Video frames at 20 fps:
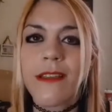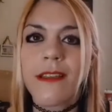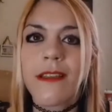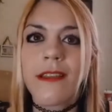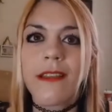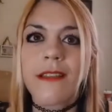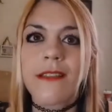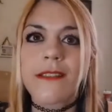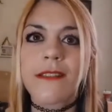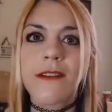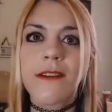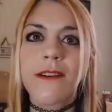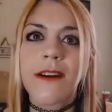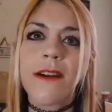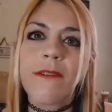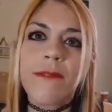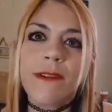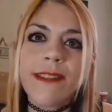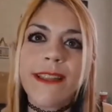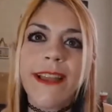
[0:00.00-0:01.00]
So I
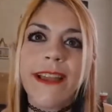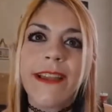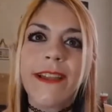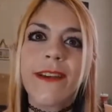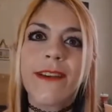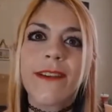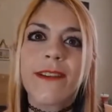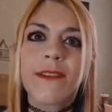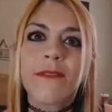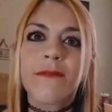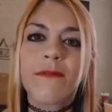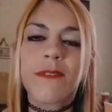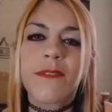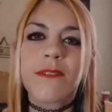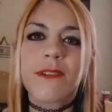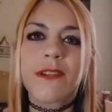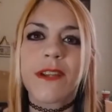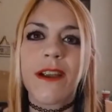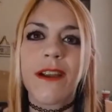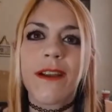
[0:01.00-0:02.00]
would like her in the
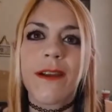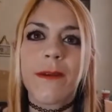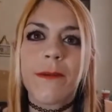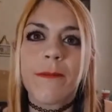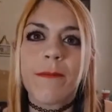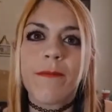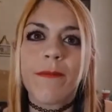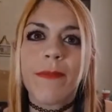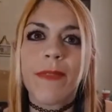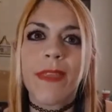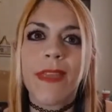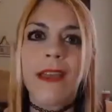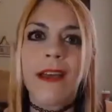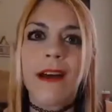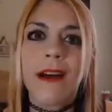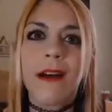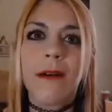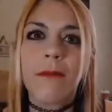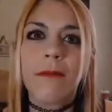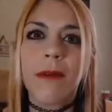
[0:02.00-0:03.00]
future.
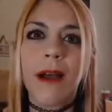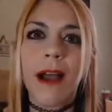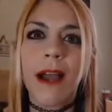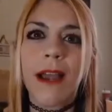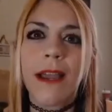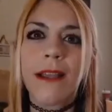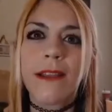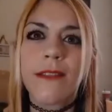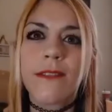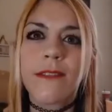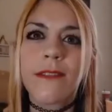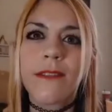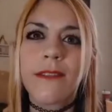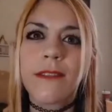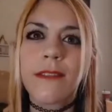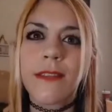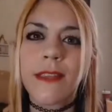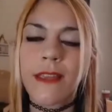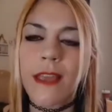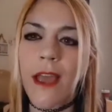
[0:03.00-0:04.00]
Um, I
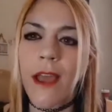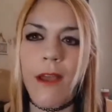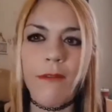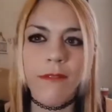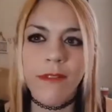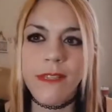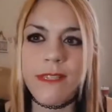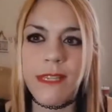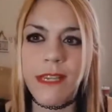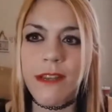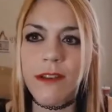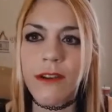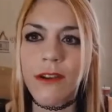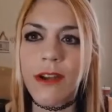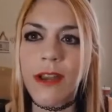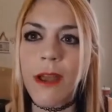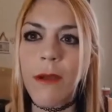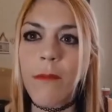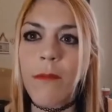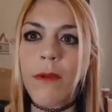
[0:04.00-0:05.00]
I haven't seen her
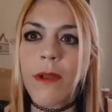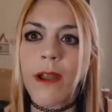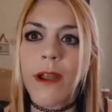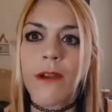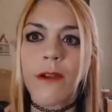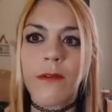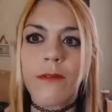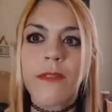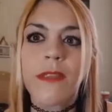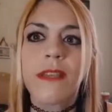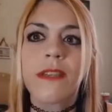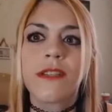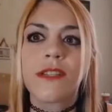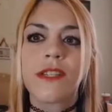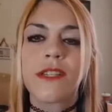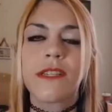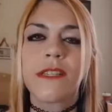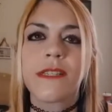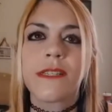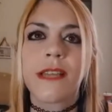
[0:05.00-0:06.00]
yet, but I don't think
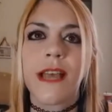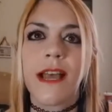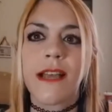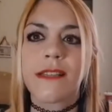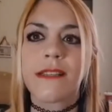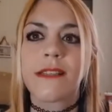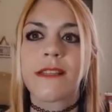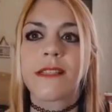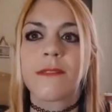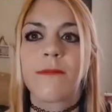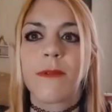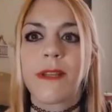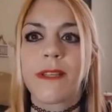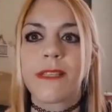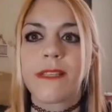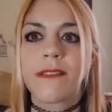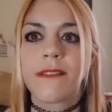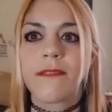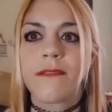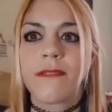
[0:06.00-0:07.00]
she's as
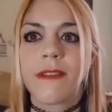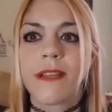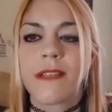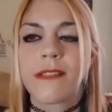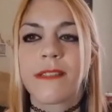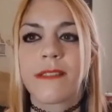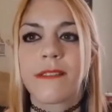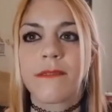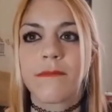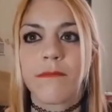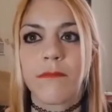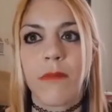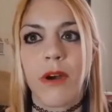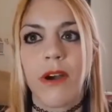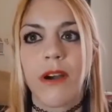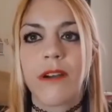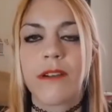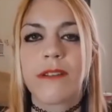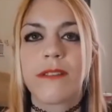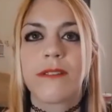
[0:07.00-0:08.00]
expensive as
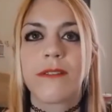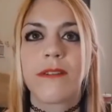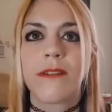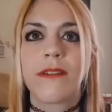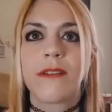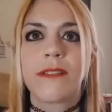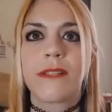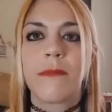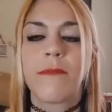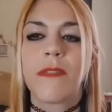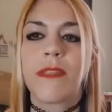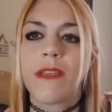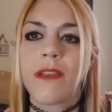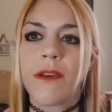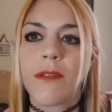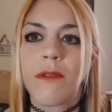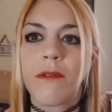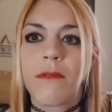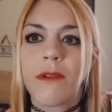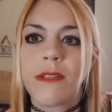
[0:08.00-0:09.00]
Mars or some of the
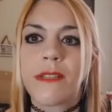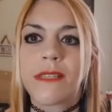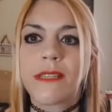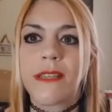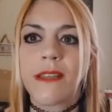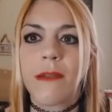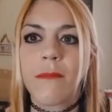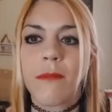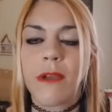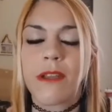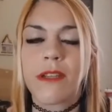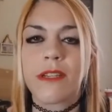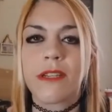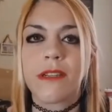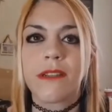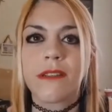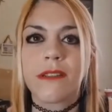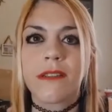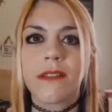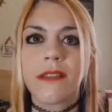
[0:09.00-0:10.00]
other ones that I
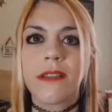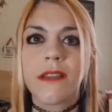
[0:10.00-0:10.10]
mentioned.